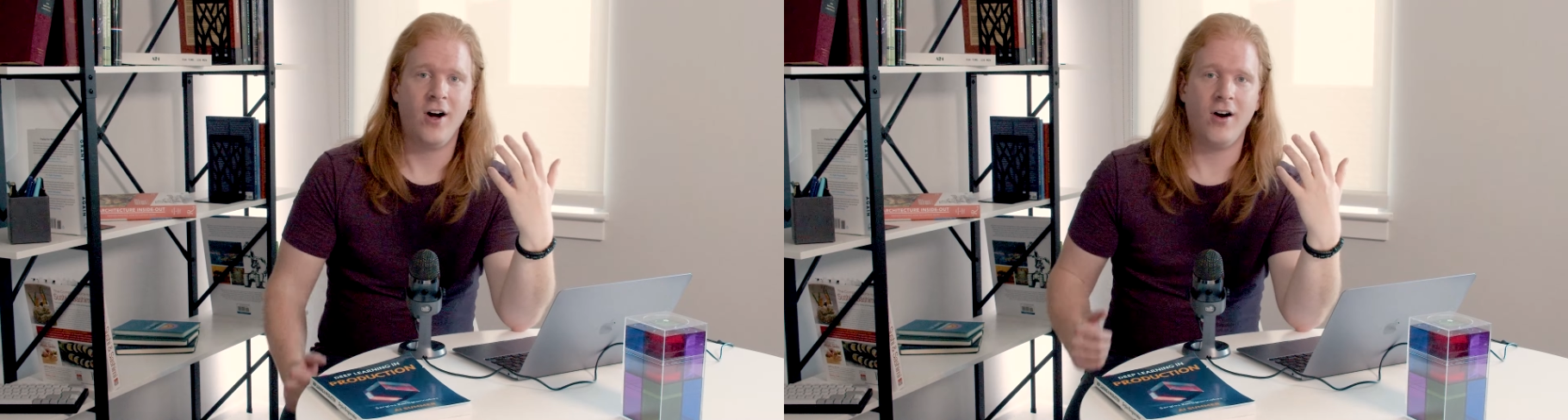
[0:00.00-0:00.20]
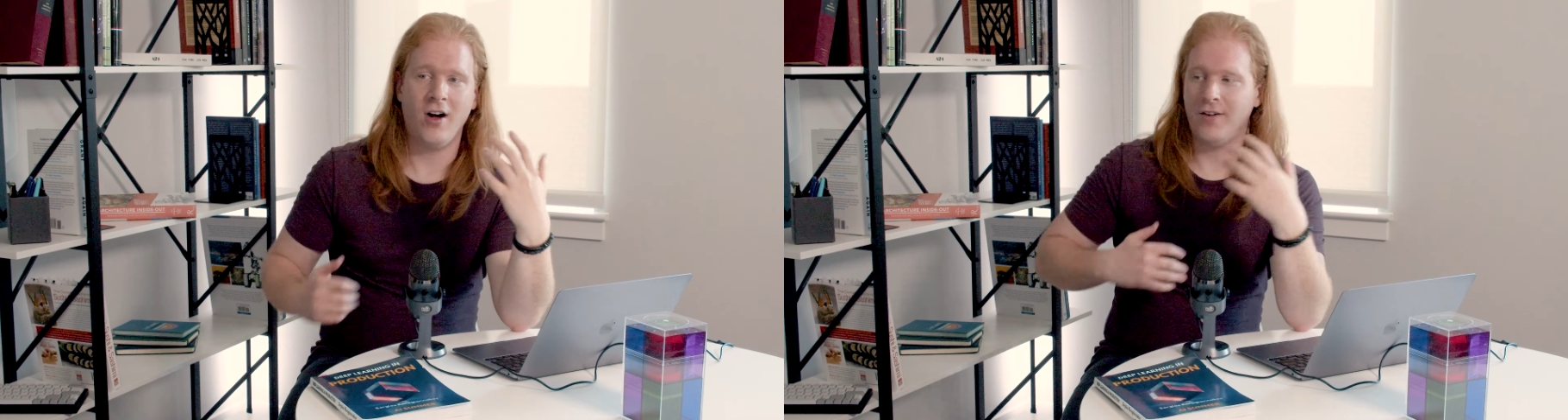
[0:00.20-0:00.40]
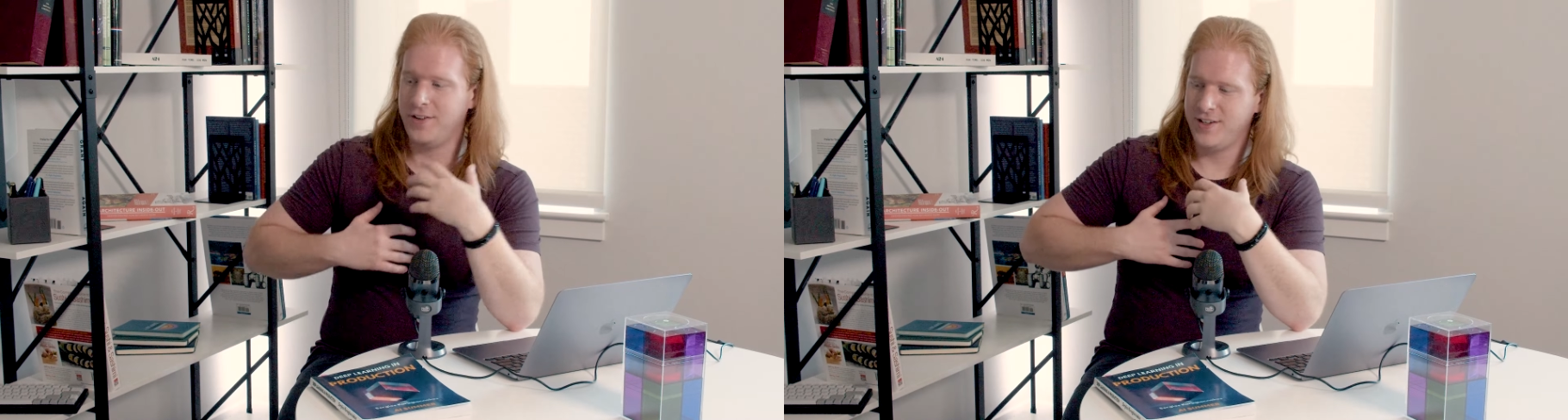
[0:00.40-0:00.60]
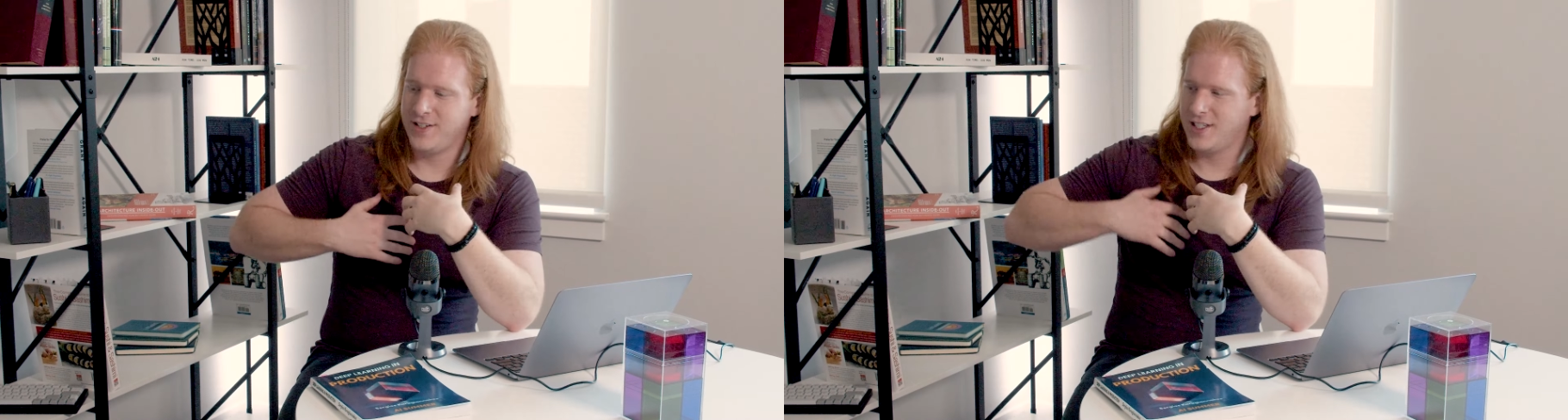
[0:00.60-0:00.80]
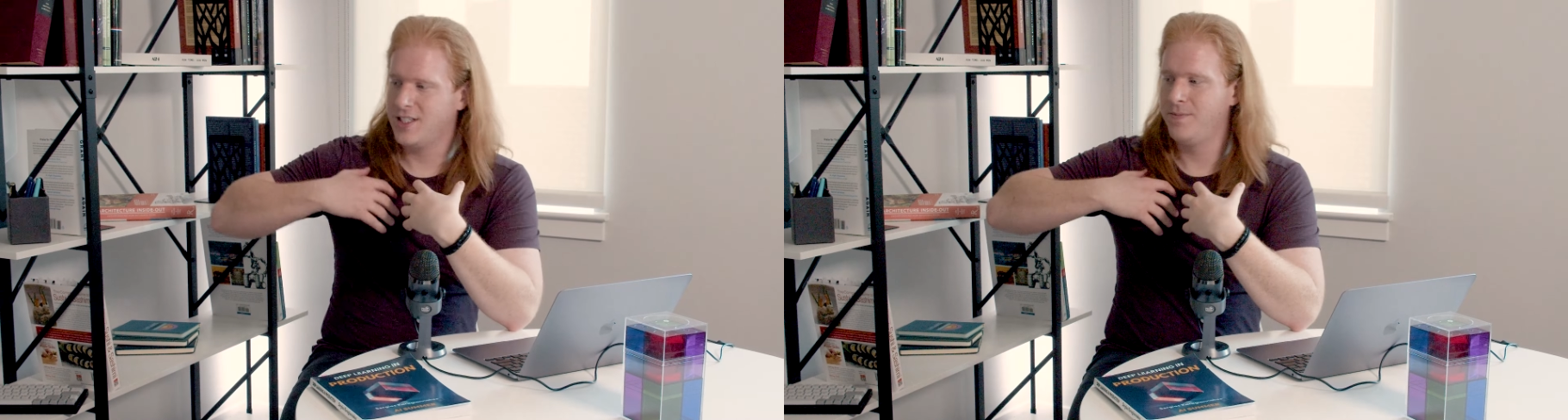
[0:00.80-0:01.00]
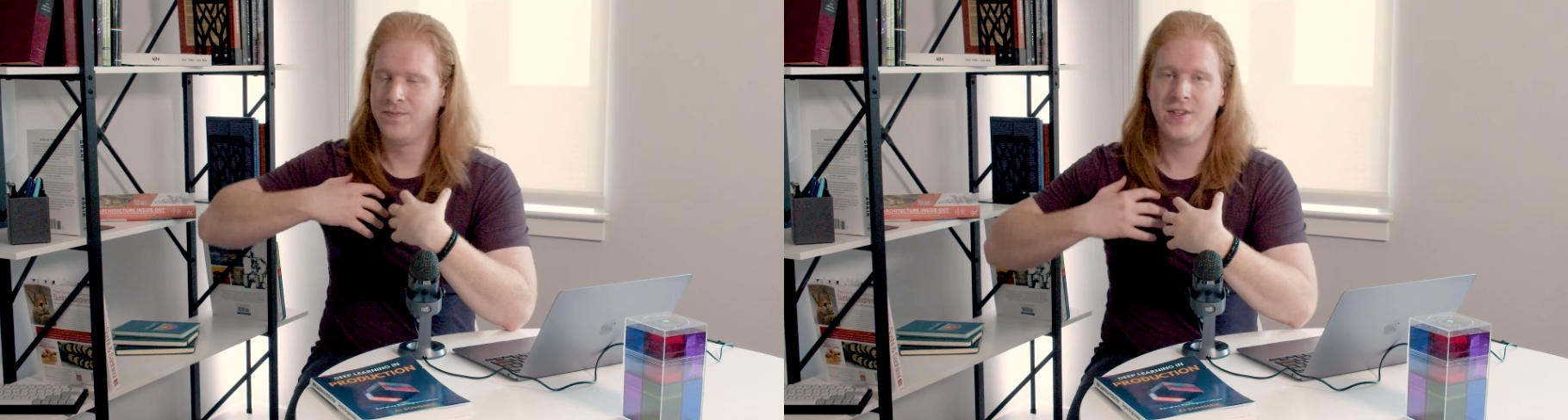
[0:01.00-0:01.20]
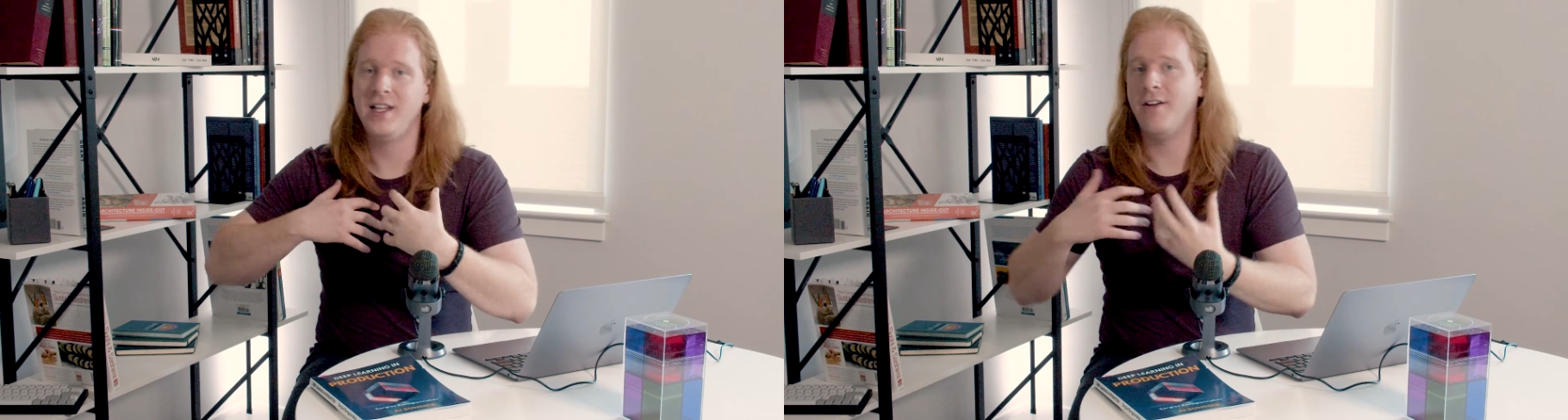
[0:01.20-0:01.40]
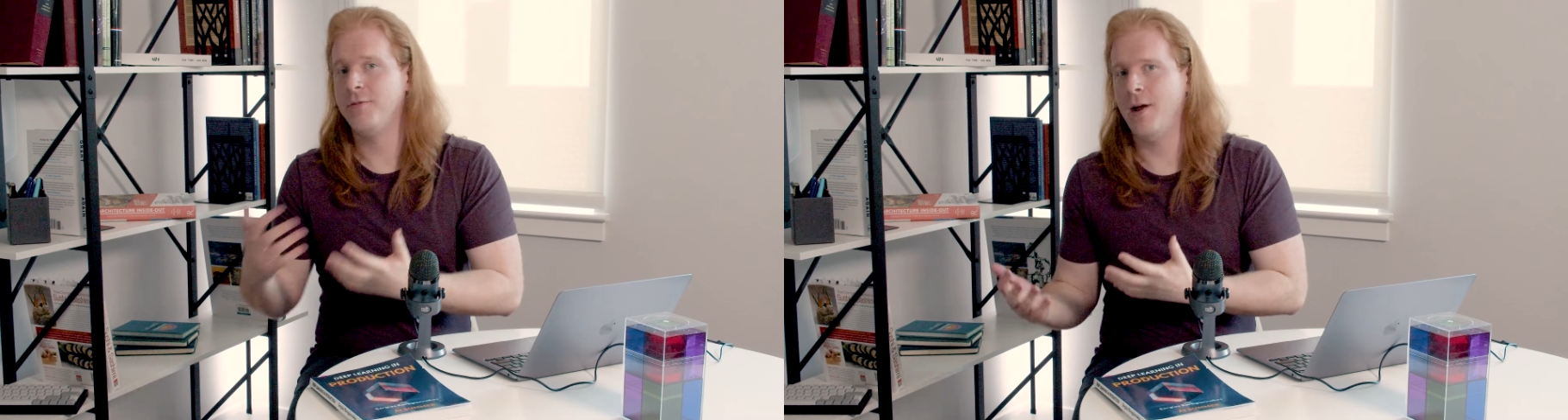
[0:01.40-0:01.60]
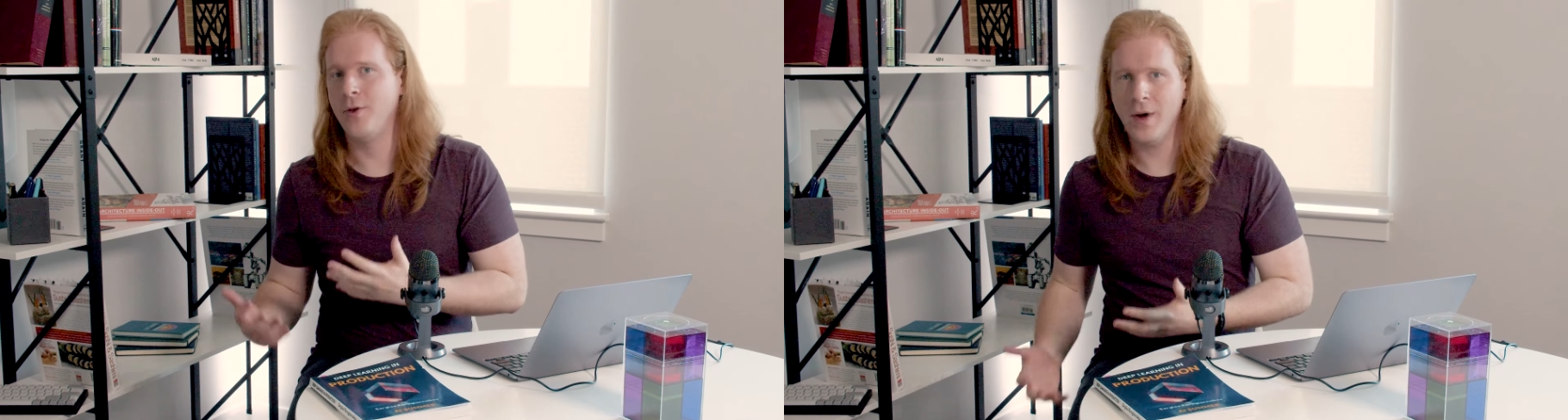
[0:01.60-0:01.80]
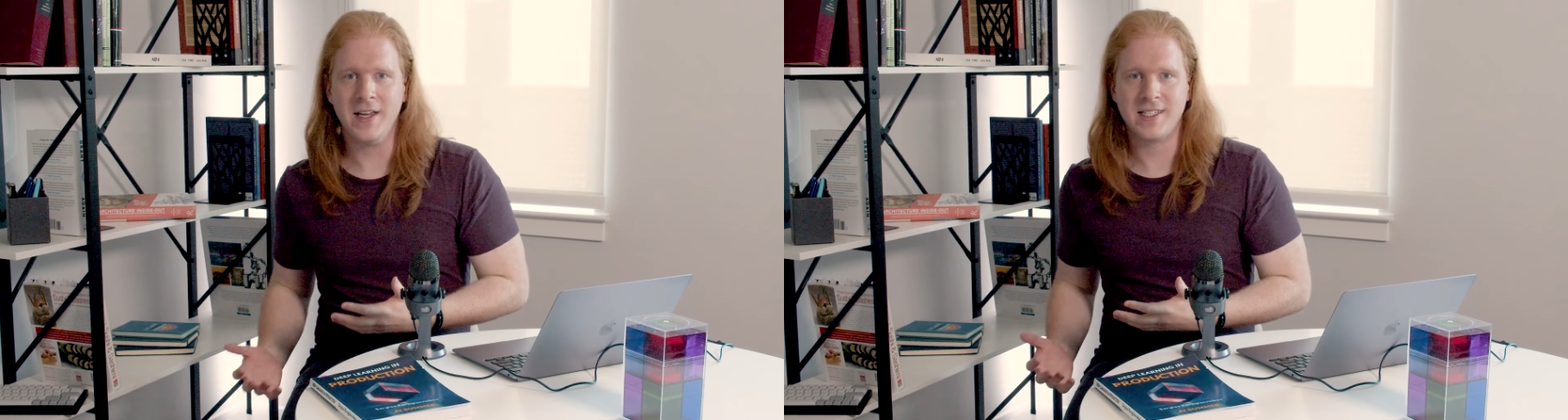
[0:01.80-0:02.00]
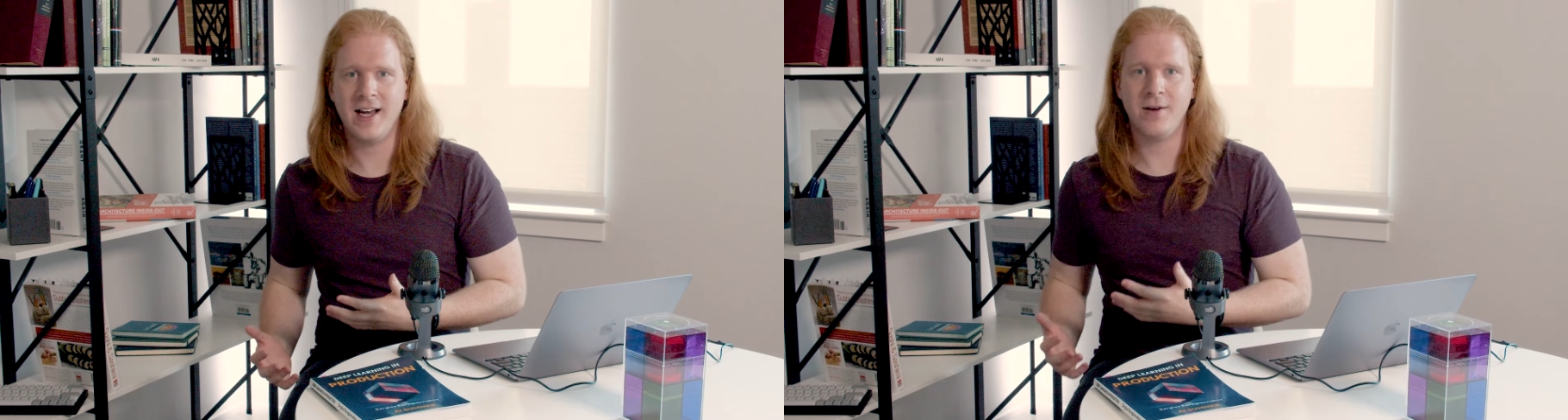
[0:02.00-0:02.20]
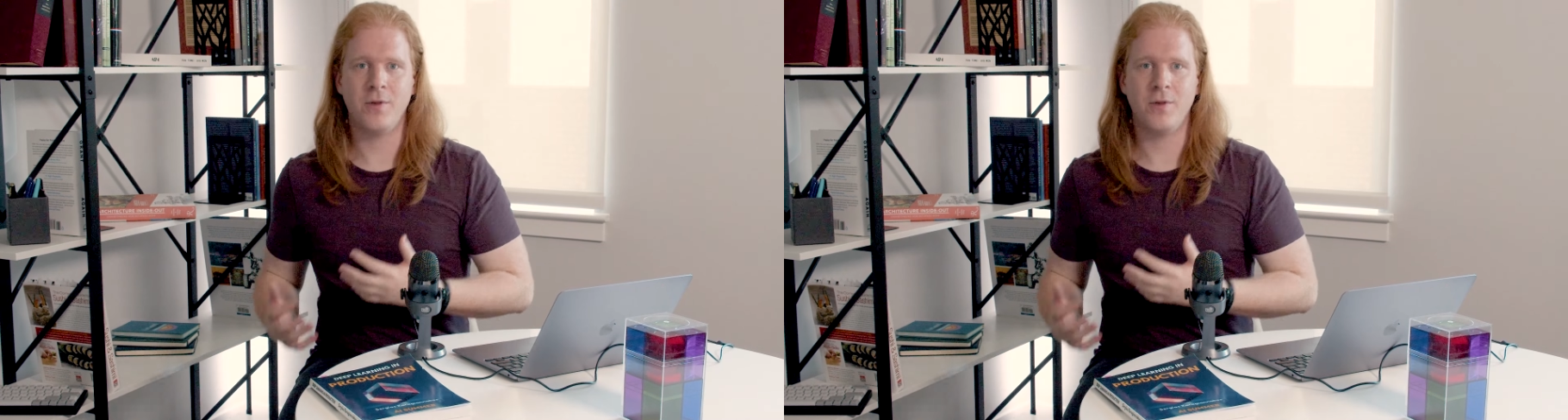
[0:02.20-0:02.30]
are often left by the wayside